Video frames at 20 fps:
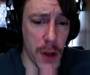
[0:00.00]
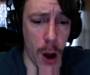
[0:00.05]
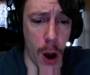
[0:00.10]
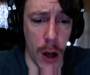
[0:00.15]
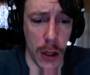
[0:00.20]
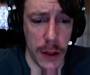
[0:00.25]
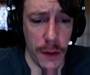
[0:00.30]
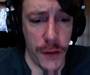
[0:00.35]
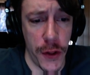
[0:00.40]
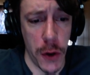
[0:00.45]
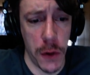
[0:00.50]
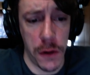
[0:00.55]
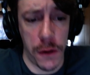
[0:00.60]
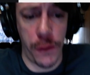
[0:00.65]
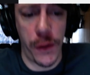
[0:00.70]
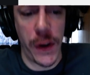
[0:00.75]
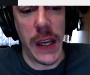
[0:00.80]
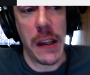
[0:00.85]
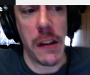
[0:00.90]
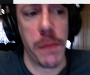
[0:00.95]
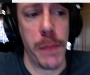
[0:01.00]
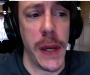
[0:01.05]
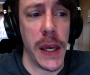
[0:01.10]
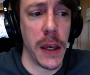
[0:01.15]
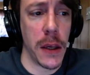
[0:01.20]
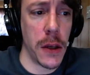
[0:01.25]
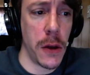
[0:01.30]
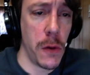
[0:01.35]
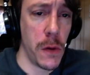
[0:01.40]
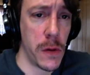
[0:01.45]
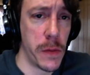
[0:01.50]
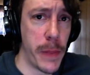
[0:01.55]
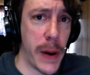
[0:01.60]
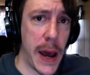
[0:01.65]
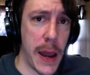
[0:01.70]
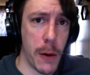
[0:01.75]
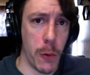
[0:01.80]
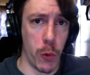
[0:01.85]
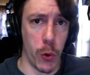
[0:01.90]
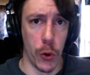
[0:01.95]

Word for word: all of those fees being used by a